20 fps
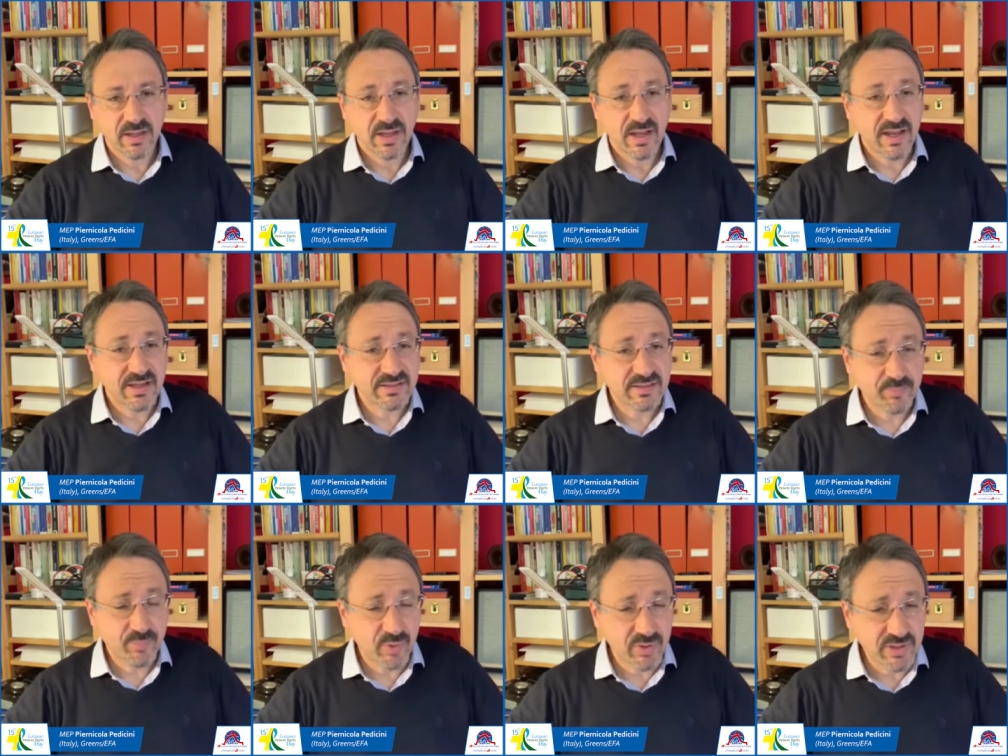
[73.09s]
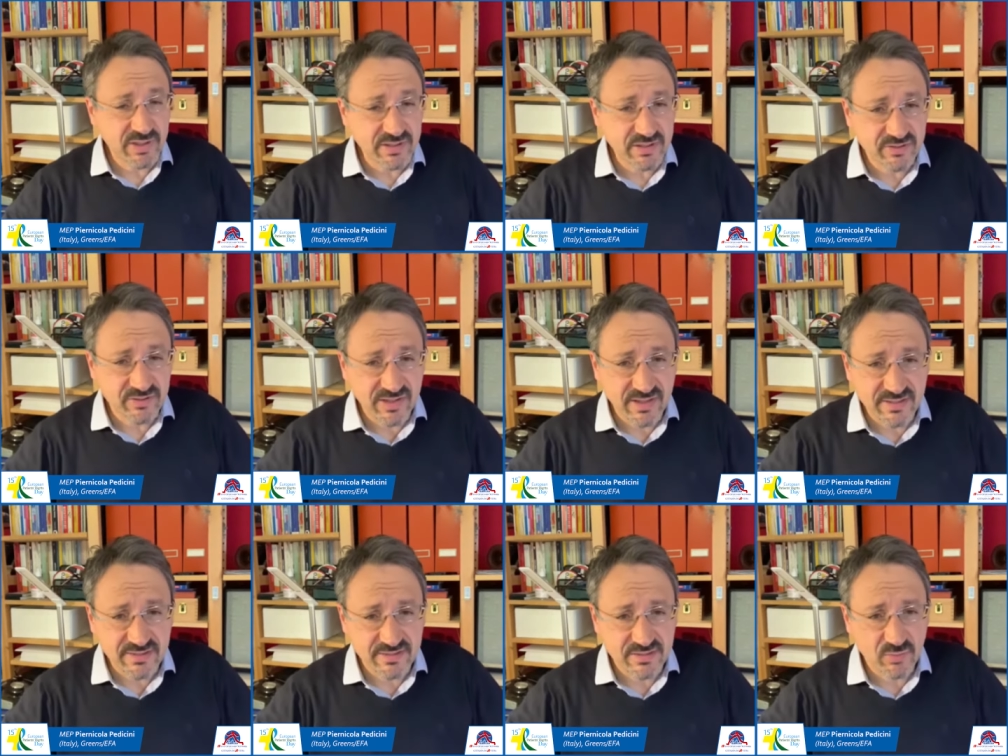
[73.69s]
As a
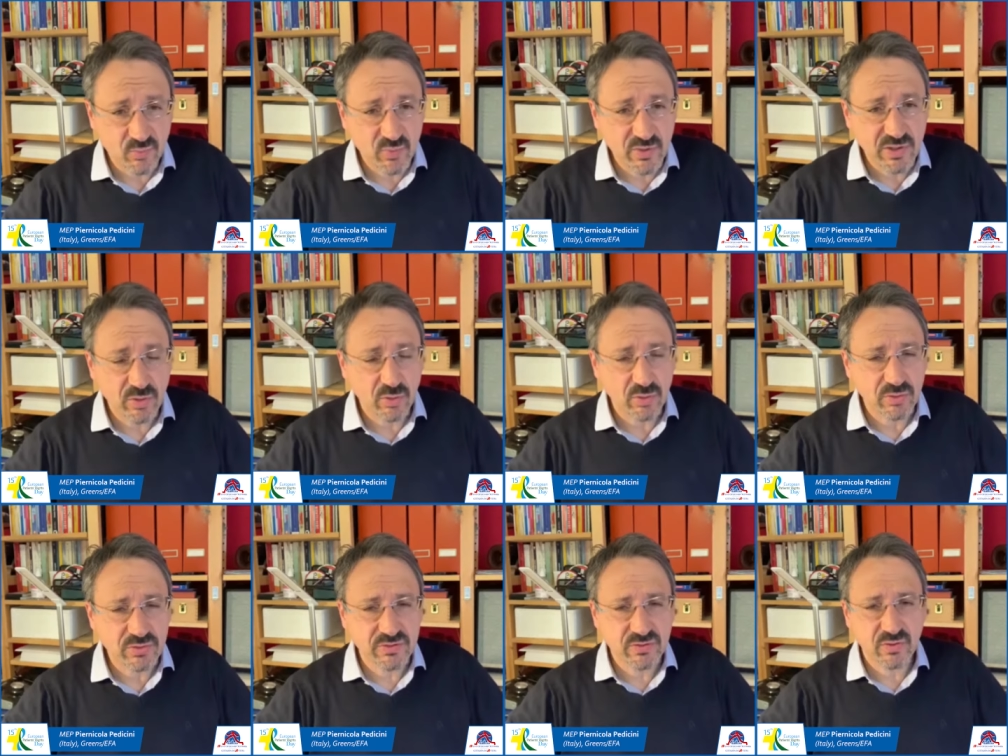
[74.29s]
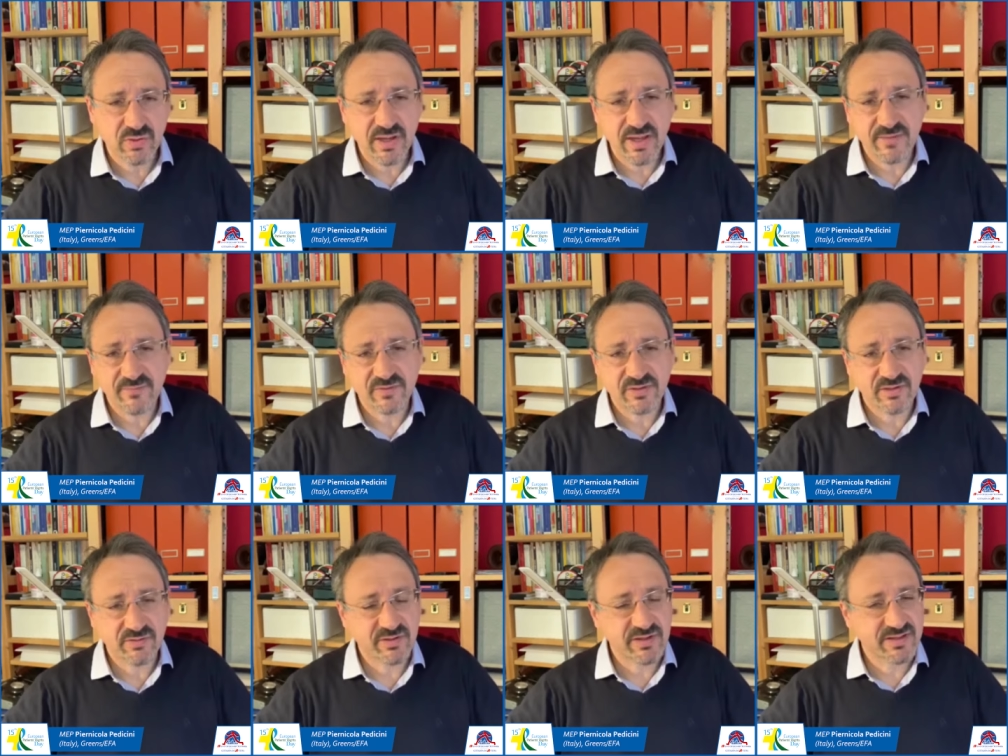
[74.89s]
politicians, we also have
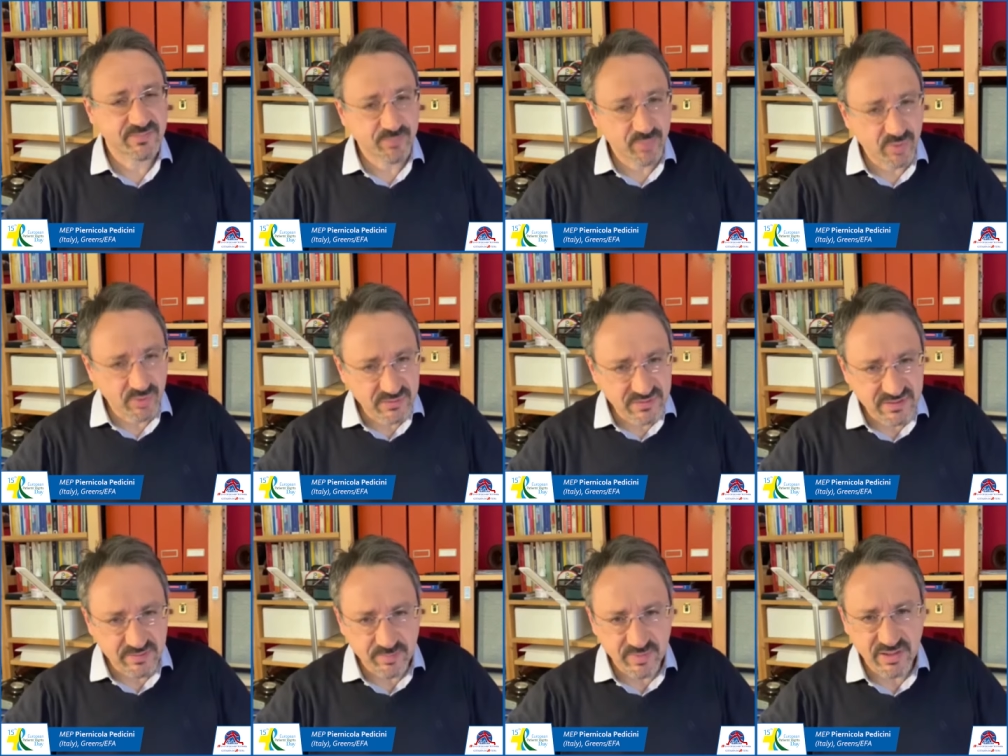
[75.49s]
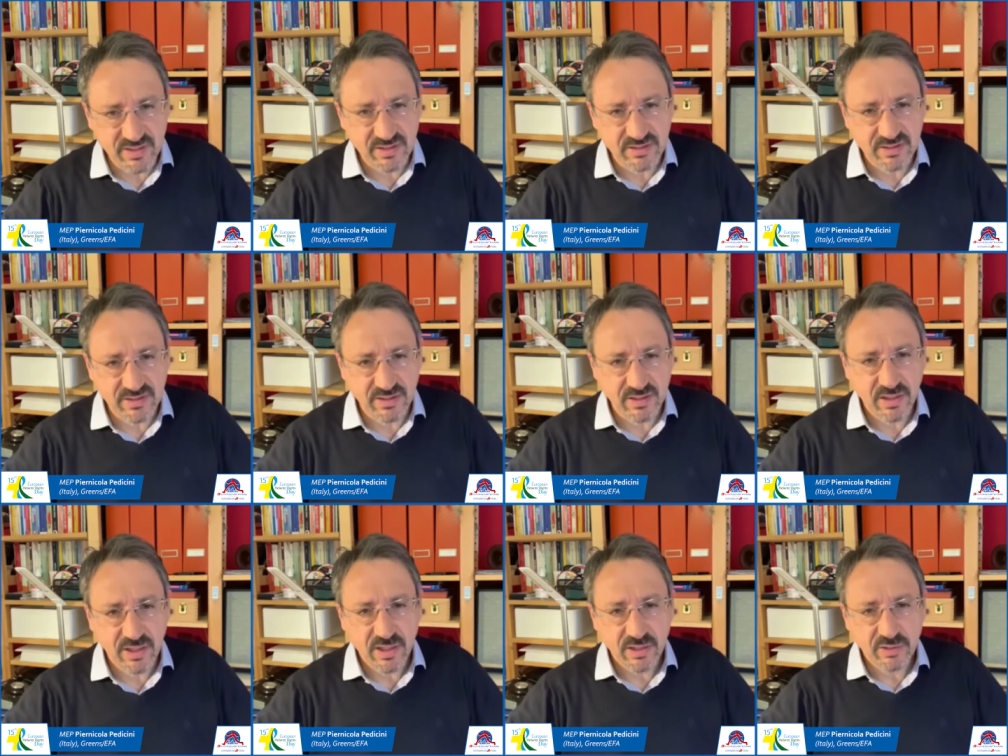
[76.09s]
the responsibility
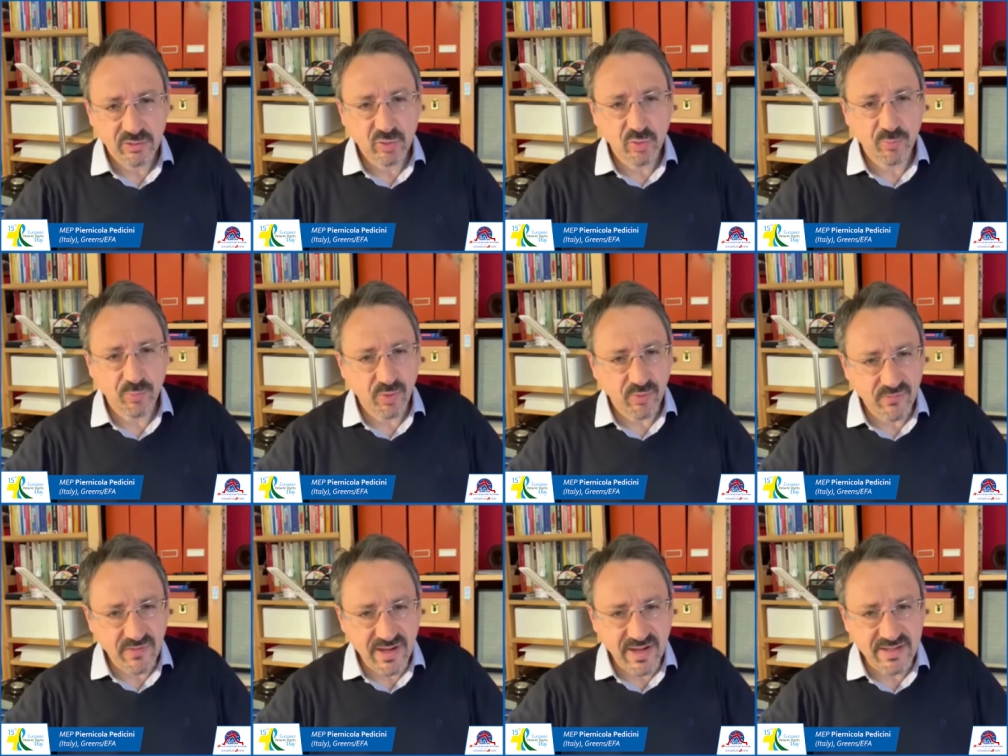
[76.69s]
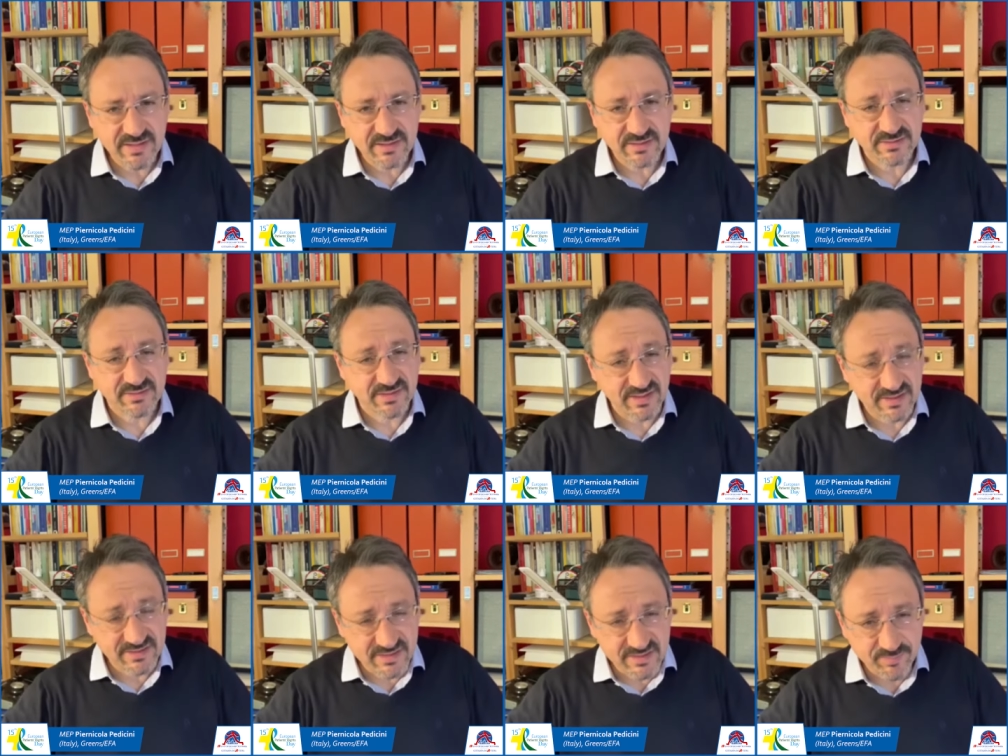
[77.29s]
to provide
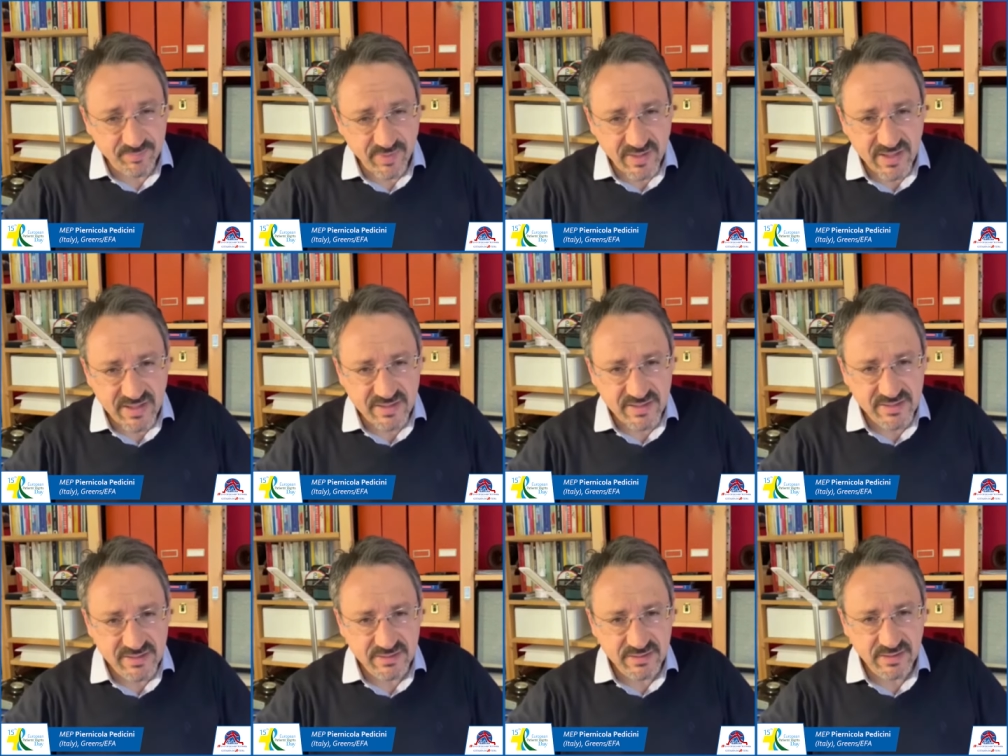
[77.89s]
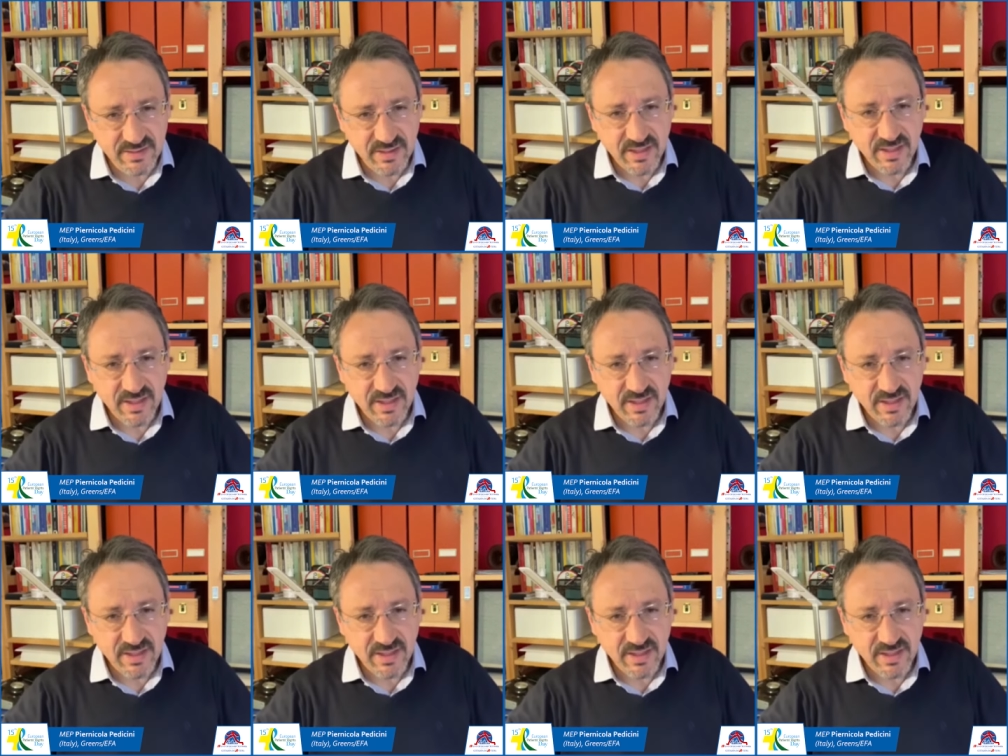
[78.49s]
transparent